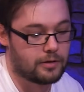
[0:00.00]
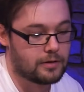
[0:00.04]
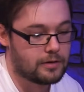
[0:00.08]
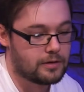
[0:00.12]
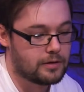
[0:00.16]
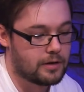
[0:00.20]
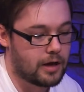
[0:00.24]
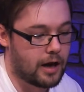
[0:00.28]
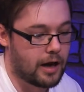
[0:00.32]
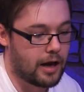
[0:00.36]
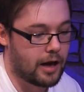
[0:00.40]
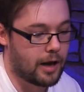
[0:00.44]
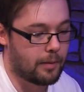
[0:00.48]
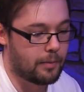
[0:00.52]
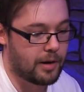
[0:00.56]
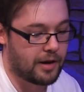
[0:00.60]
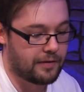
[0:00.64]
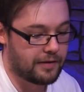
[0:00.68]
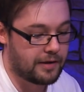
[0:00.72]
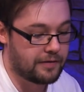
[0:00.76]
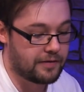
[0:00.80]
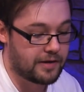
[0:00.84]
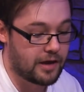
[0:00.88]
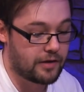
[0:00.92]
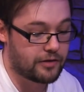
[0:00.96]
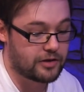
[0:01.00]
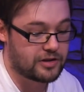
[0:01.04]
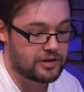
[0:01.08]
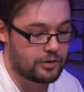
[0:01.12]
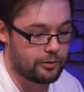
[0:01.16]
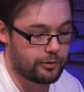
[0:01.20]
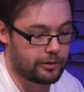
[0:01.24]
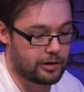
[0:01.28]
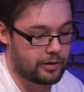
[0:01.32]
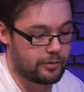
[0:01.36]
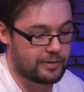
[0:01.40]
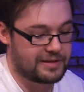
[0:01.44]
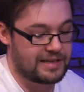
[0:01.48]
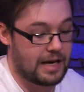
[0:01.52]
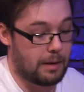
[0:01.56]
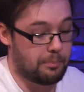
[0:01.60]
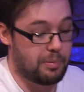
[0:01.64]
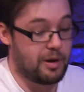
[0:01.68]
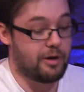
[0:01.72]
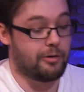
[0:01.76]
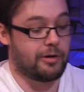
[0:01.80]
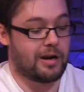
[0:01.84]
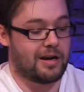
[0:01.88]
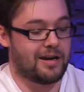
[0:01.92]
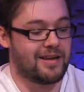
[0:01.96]
Right. Um, and then the other two are going to attack
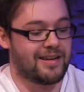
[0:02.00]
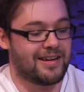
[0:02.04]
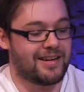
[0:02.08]
Pyrion,